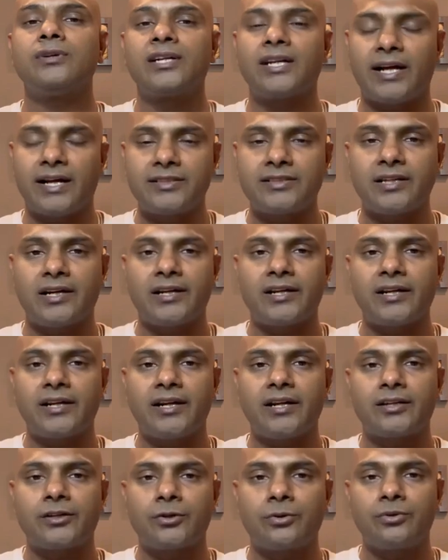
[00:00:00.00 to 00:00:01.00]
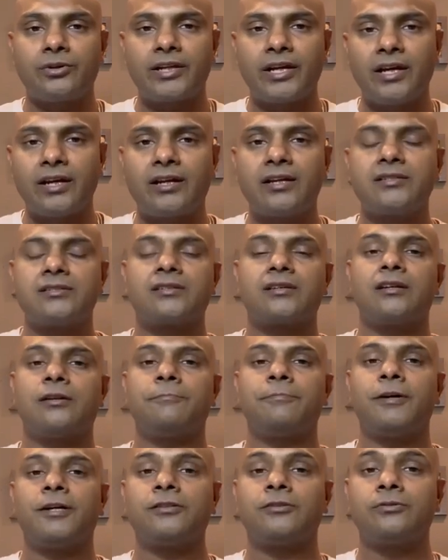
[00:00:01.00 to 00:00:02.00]
an Acharya to take his
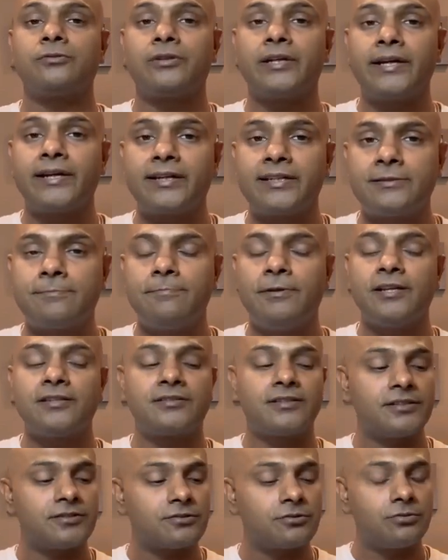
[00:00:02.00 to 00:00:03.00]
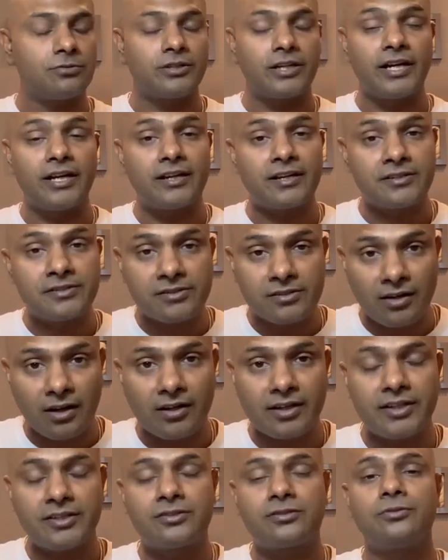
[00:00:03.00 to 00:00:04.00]
Kripa, to take his blessings, to take his
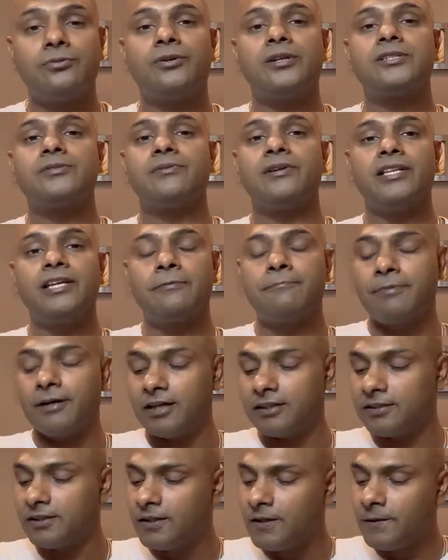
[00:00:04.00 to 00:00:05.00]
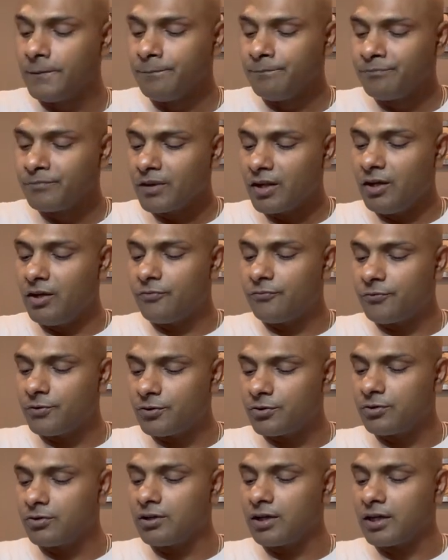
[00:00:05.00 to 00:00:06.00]
knowledge towards Vedic path. If
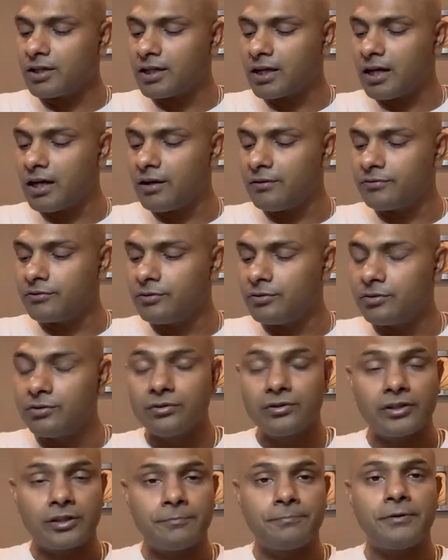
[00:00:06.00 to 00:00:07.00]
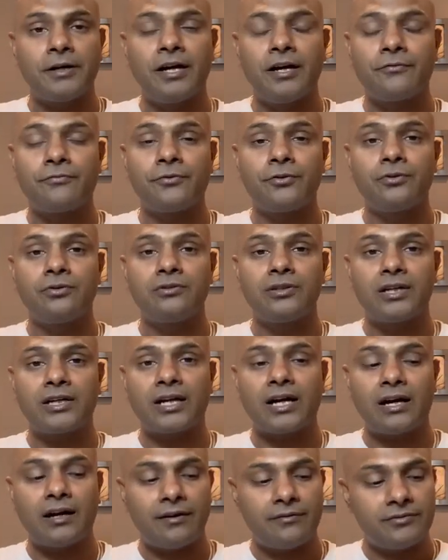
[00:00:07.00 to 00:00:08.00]
you do not have Guru Kripa, if you do not
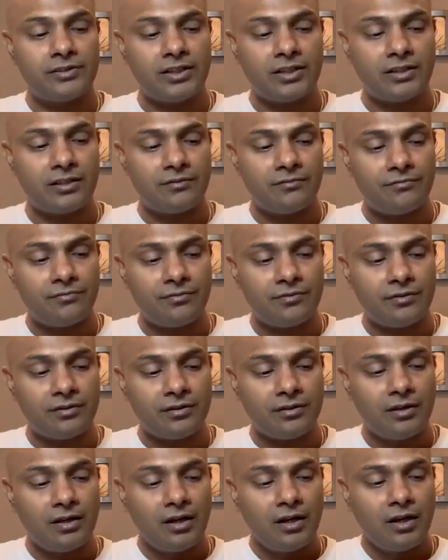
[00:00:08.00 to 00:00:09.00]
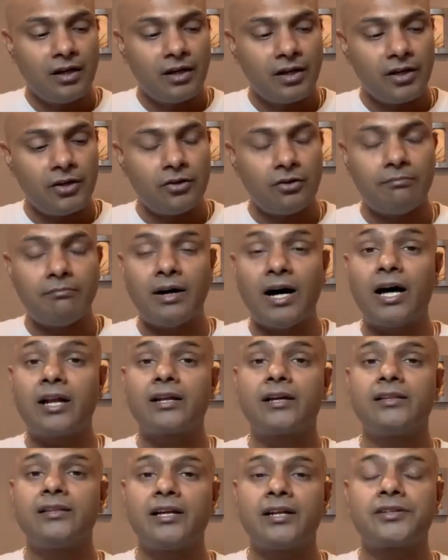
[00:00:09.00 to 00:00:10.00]
have the
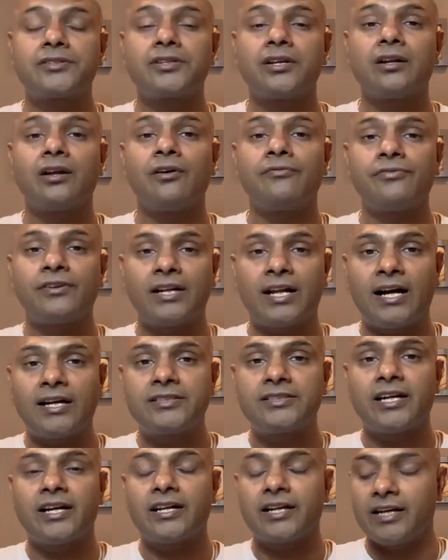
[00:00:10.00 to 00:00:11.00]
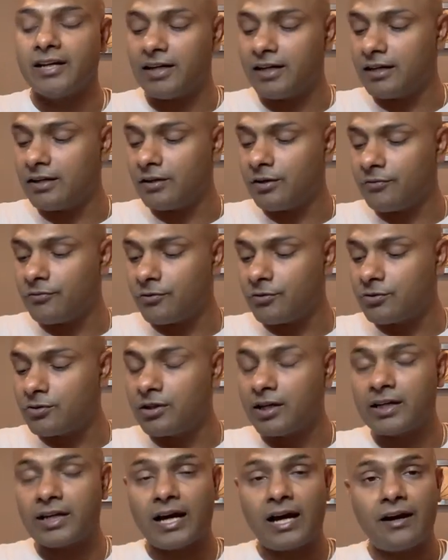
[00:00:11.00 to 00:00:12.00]
Marg Darshan of an Acharya, if you do
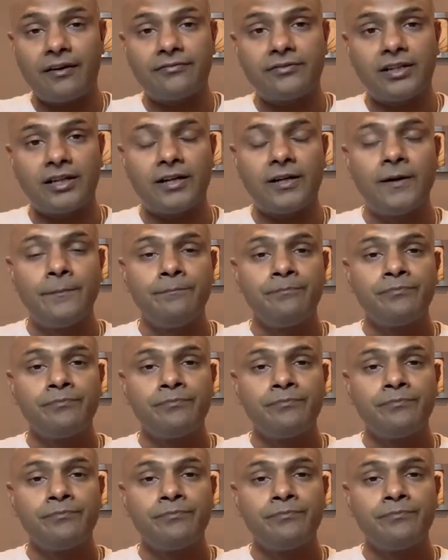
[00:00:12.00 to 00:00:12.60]
not have the